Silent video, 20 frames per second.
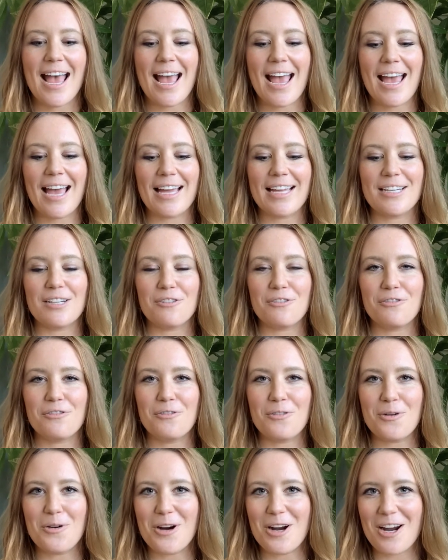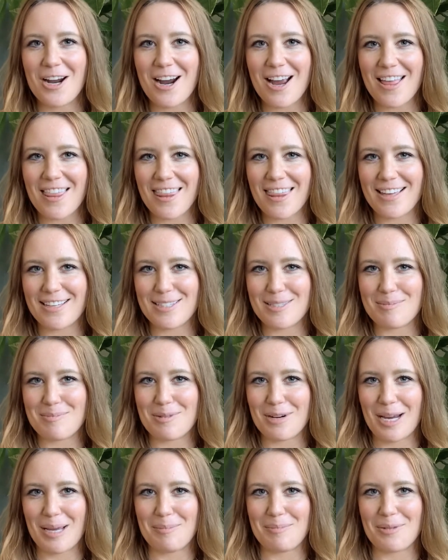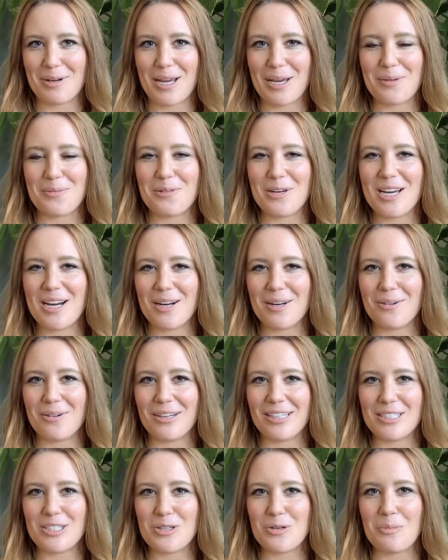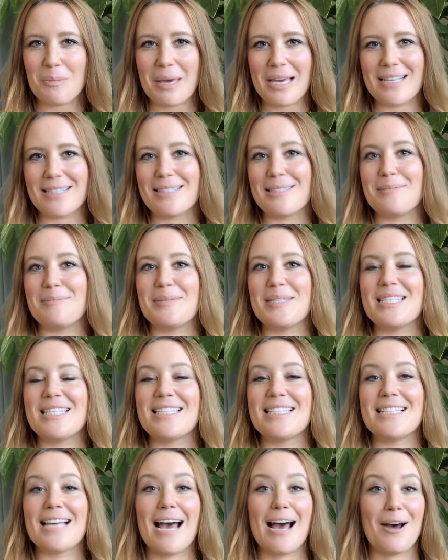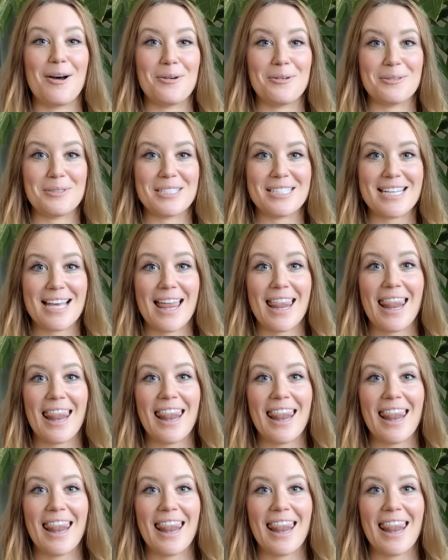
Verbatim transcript: And for this brain break, we are going to make some sound.